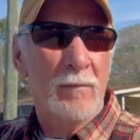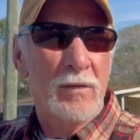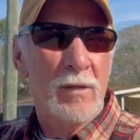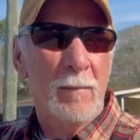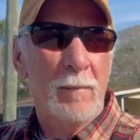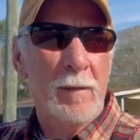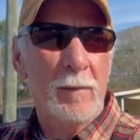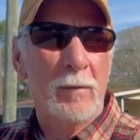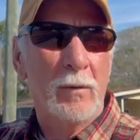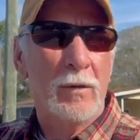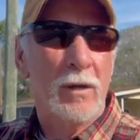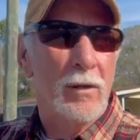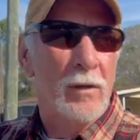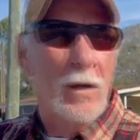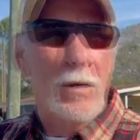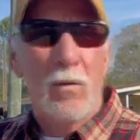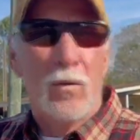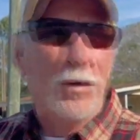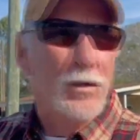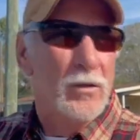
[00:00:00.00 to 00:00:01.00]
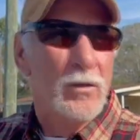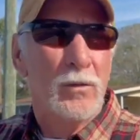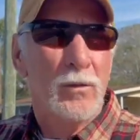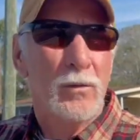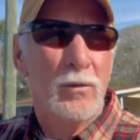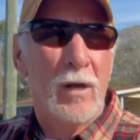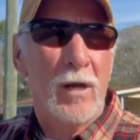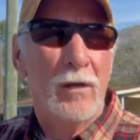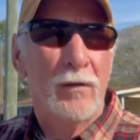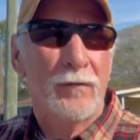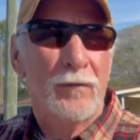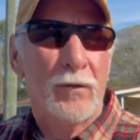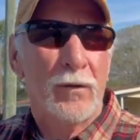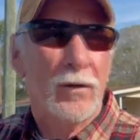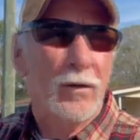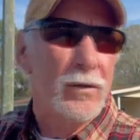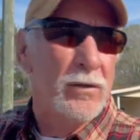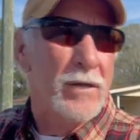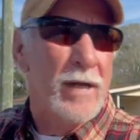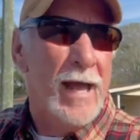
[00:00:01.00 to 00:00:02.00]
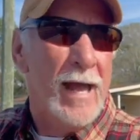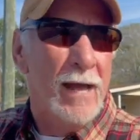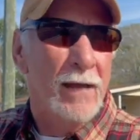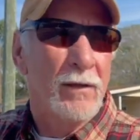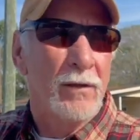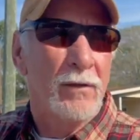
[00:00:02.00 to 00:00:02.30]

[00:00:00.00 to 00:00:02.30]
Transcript: Some people don't know which who goes first and how to